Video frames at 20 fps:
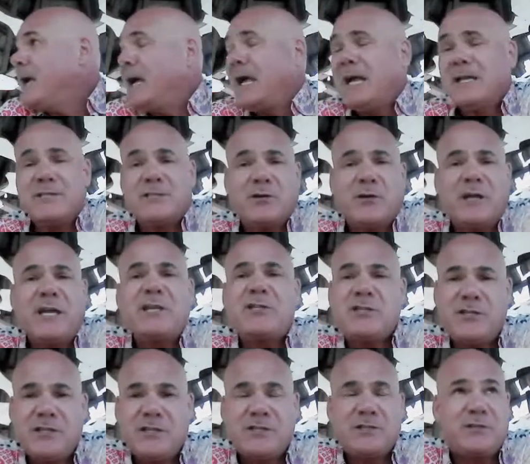And so
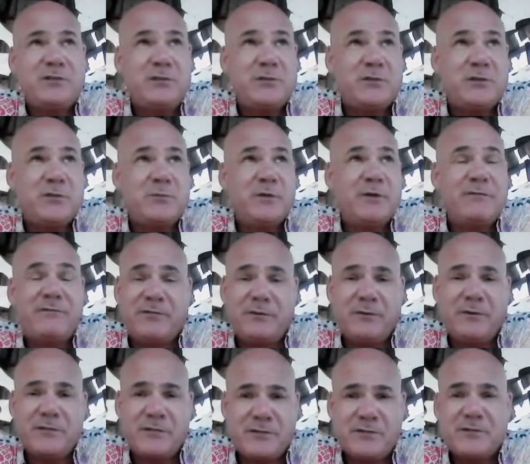each of the YouTube
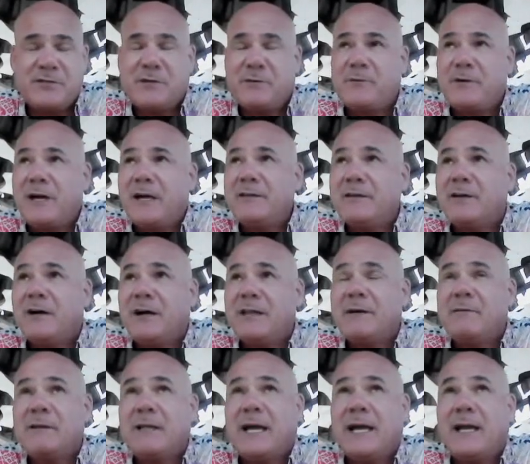influencers that were on the call,
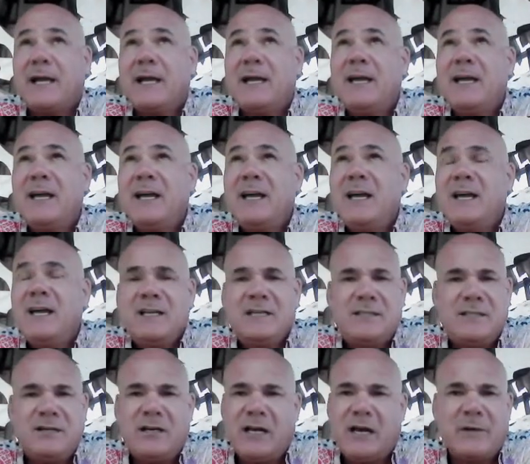they were like,
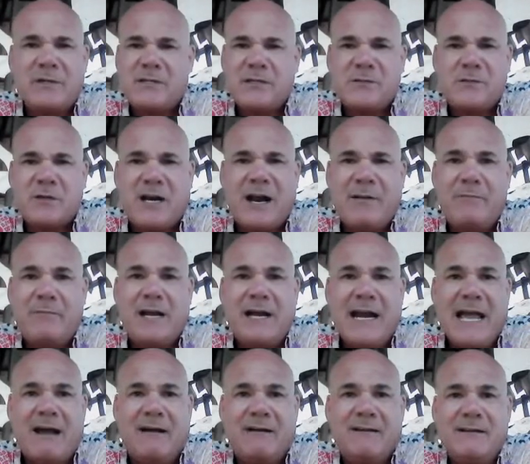dude, I'm going to subscribe
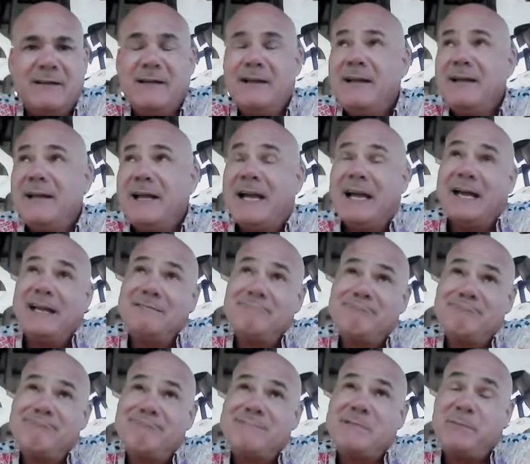right now.
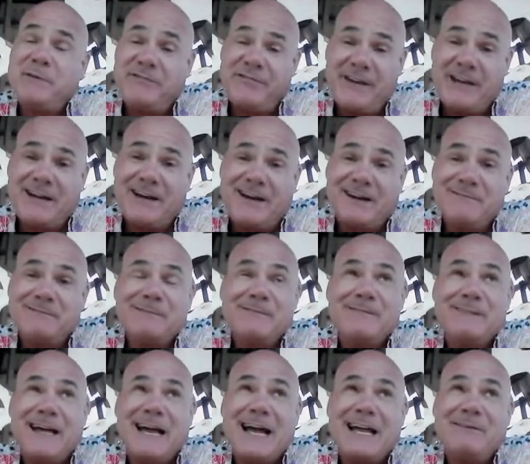And to be fair,
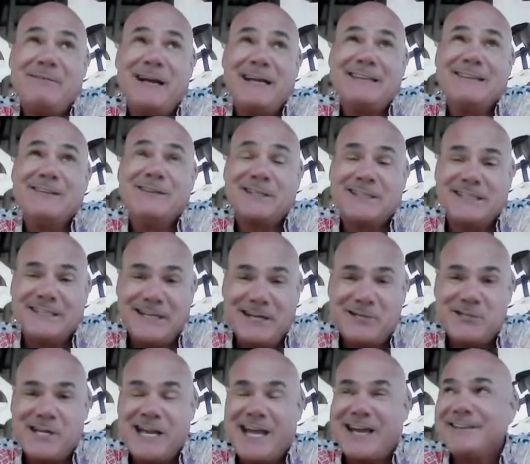I went and looked at
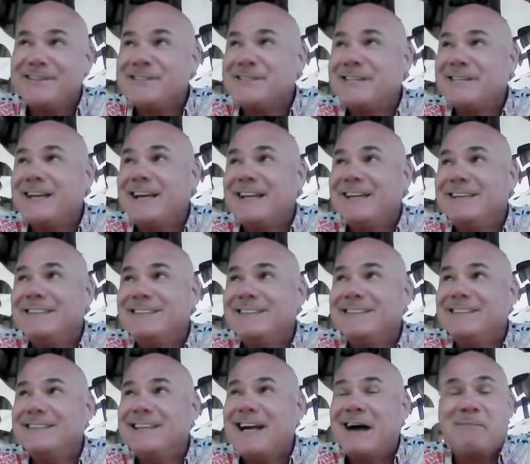their channels, and
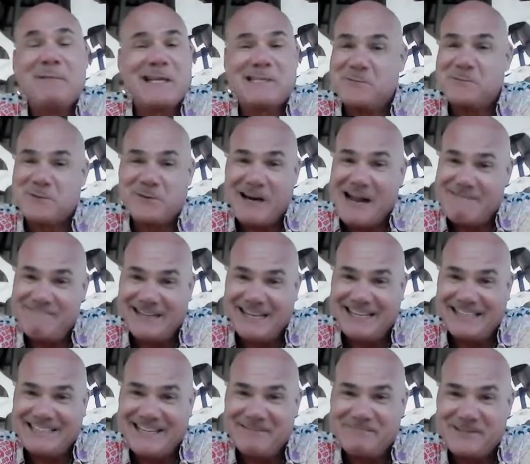I'm not subscribing
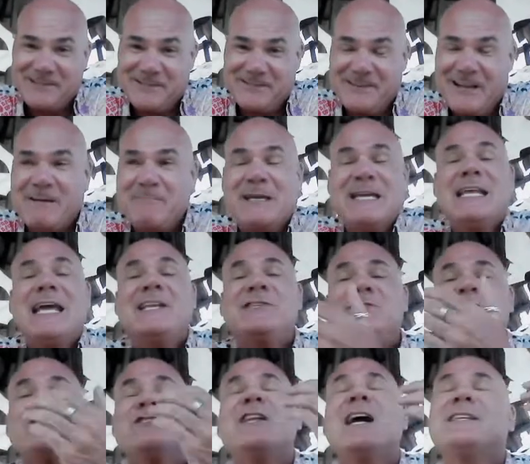anytime soon. I mean,
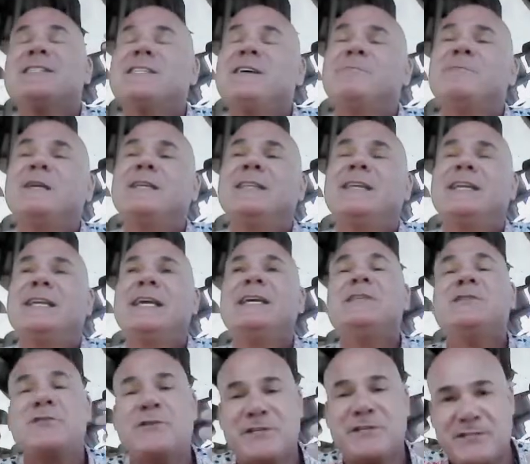it's just not something that
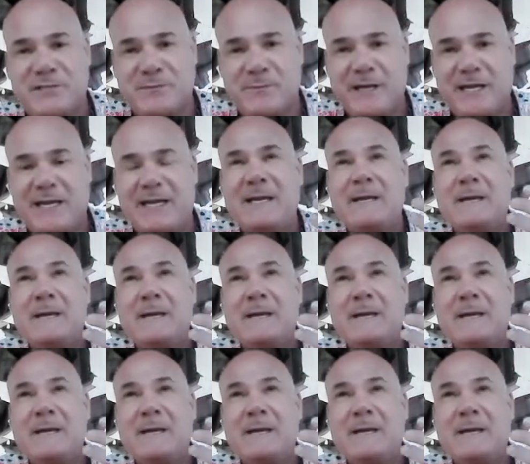interests me.